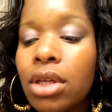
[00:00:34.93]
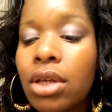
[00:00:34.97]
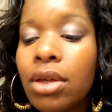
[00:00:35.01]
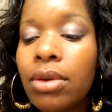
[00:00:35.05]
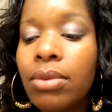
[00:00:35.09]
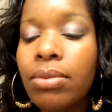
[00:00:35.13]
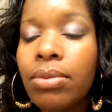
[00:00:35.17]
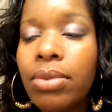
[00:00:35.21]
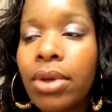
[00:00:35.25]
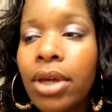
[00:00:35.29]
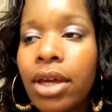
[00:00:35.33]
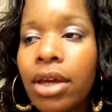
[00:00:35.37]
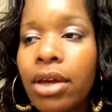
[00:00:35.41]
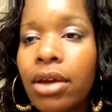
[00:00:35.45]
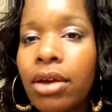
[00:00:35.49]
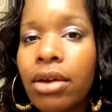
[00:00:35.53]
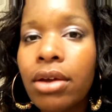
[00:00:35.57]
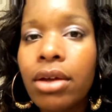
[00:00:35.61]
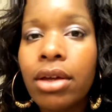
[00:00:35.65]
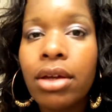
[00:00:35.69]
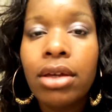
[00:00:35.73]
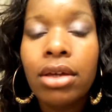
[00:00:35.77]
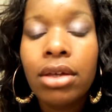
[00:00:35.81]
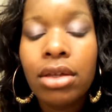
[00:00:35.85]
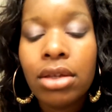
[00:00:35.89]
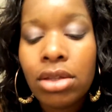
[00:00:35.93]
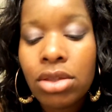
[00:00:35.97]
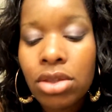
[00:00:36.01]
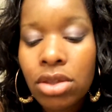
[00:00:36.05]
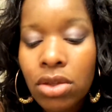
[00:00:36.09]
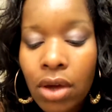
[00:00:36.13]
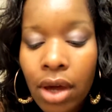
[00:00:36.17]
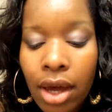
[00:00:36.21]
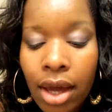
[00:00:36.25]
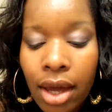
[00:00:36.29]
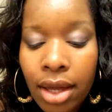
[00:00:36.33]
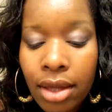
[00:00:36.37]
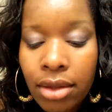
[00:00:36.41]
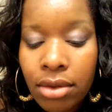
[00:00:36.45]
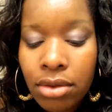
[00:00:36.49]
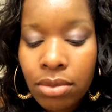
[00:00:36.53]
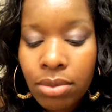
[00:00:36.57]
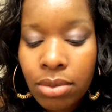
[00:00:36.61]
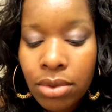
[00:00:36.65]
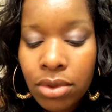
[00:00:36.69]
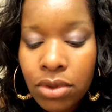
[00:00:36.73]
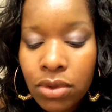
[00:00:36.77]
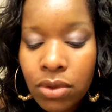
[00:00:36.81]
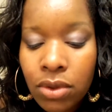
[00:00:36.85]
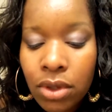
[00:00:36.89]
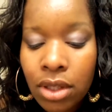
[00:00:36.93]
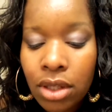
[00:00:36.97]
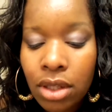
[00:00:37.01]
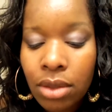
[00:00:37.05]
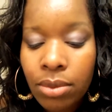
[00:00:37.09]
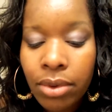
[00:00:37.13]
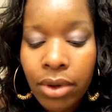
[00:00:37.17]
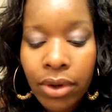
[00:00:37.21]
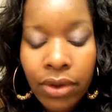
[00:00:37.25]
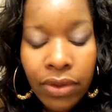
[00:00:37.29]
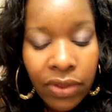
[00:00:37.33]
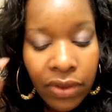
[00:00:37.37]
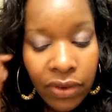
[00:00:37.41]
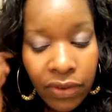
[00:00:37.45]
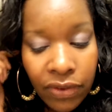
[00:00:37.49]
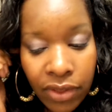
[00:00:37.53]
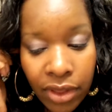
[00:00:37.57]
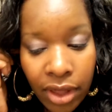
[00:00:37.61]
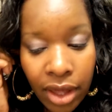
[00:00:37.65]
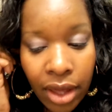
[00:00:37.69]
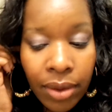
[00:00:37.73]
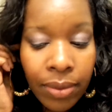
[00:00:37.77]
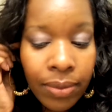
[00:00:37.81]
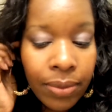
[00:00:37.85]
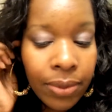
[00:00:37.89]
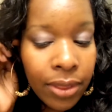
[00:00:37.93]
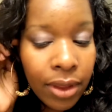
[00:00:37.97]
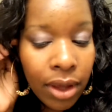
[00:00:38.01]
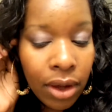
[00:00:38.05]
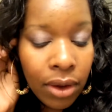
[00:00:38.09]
compare and contrast between the both of them.